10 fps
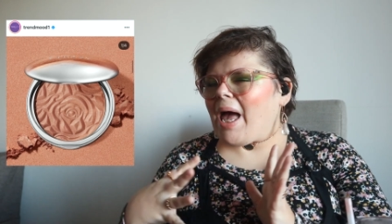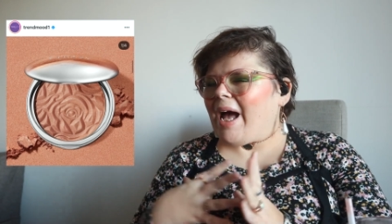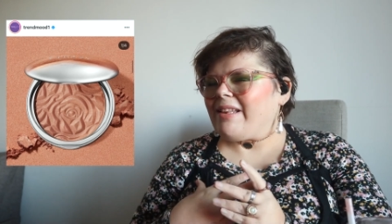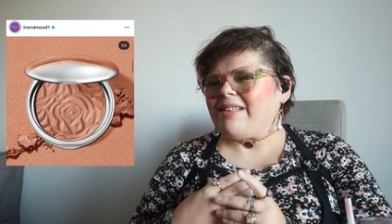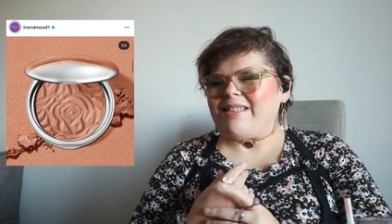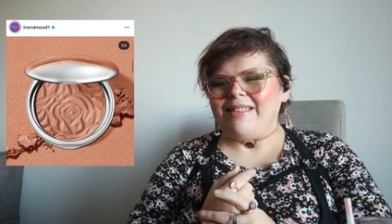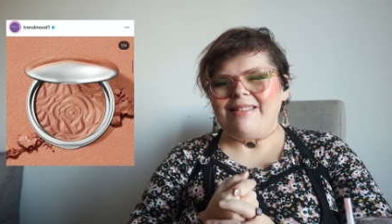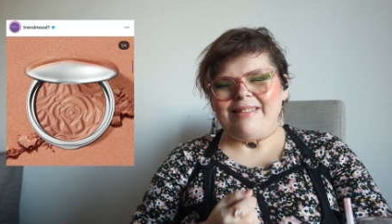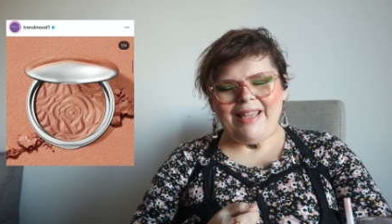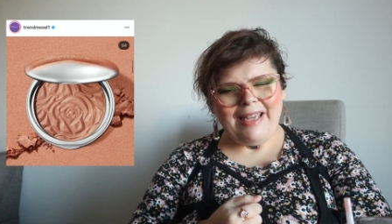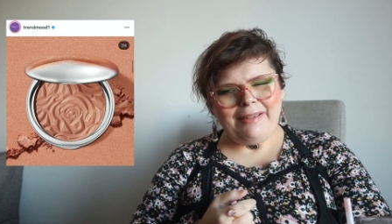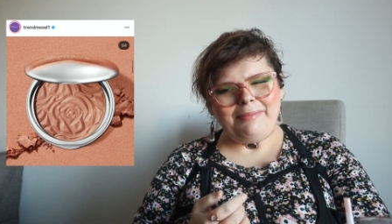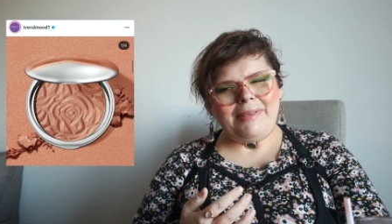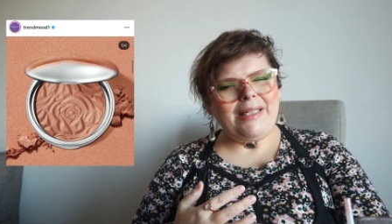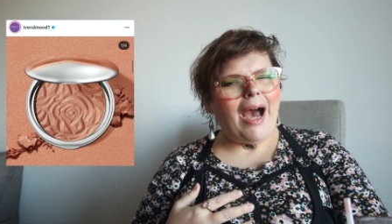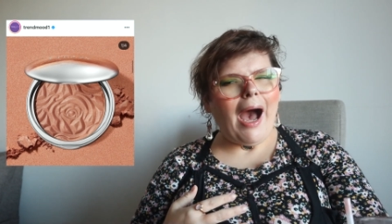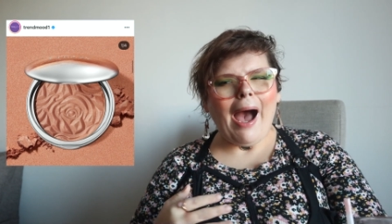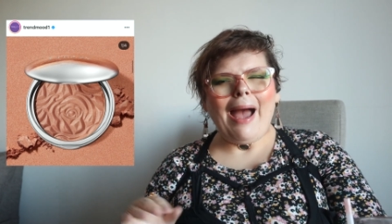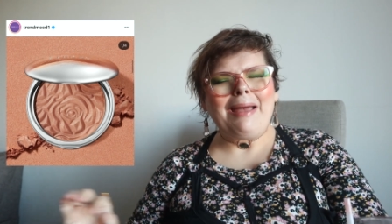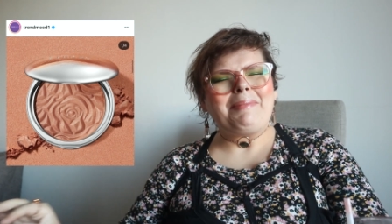At the same
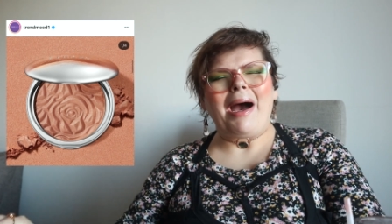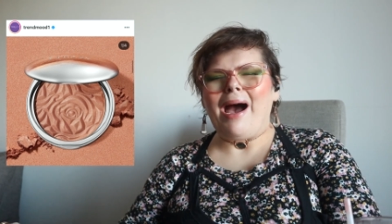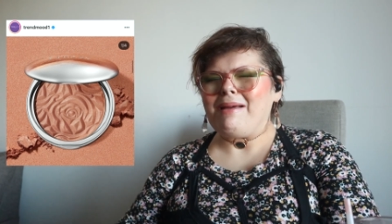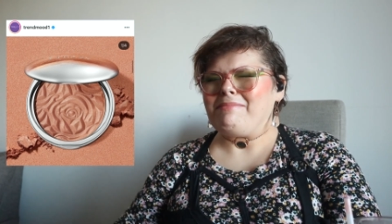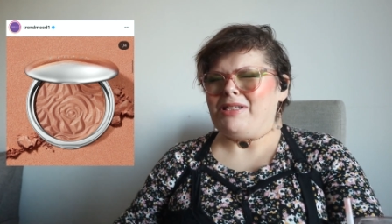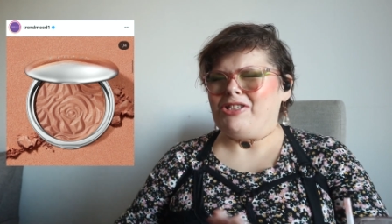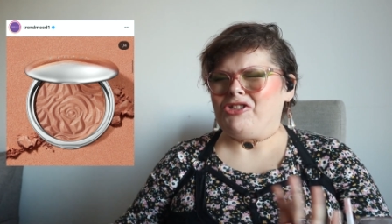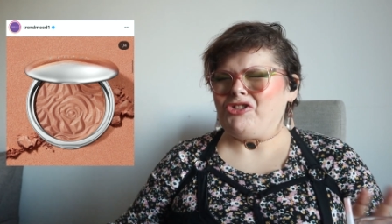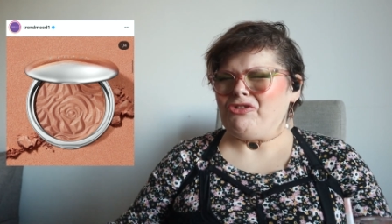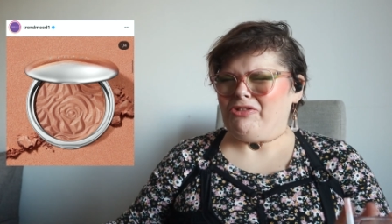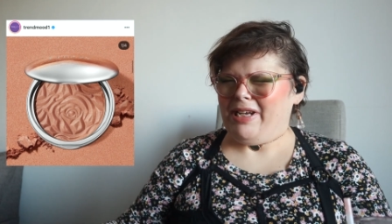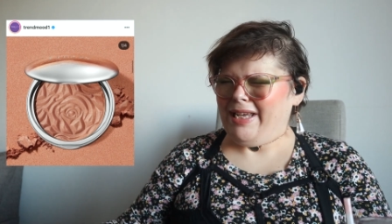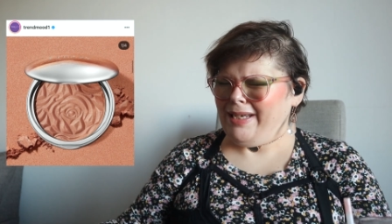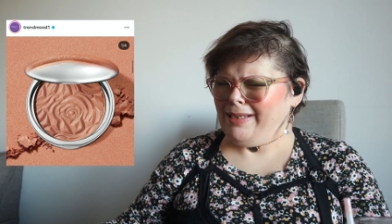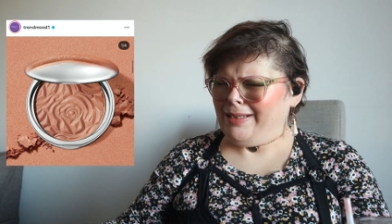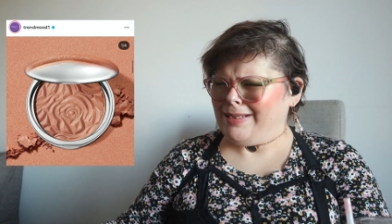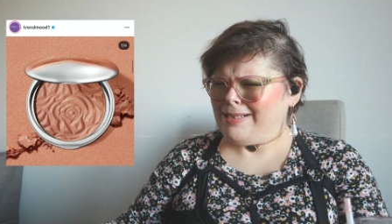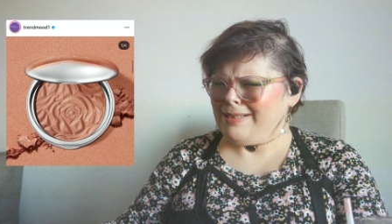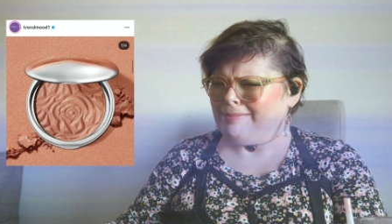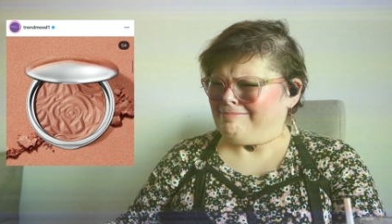time, I'm intrigued.